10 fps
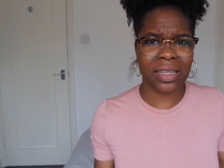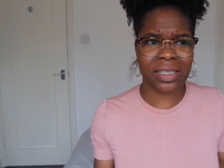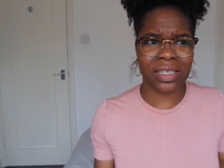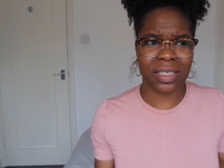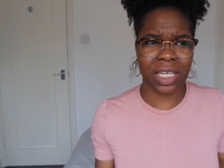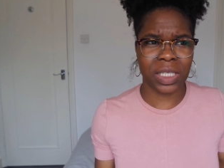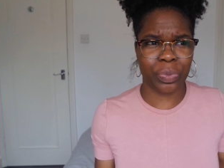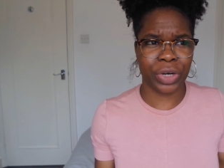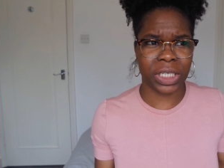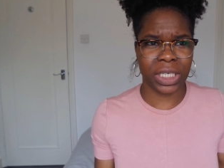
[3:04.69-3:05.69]
It's, it's
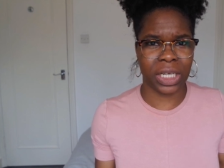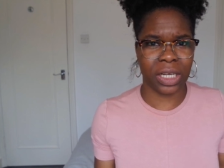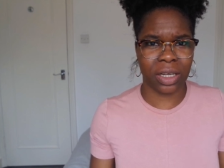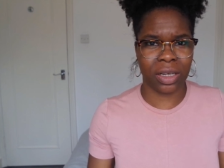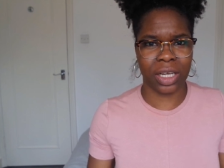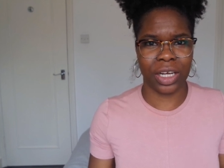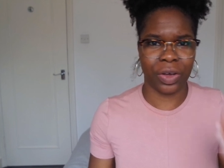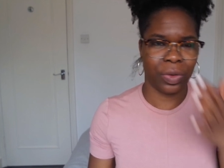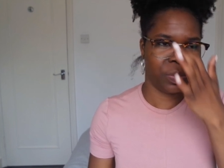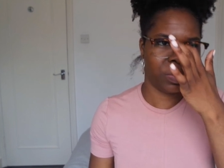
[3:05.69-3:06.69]
pretty, you
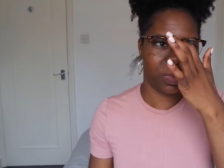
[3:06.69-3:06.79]
know,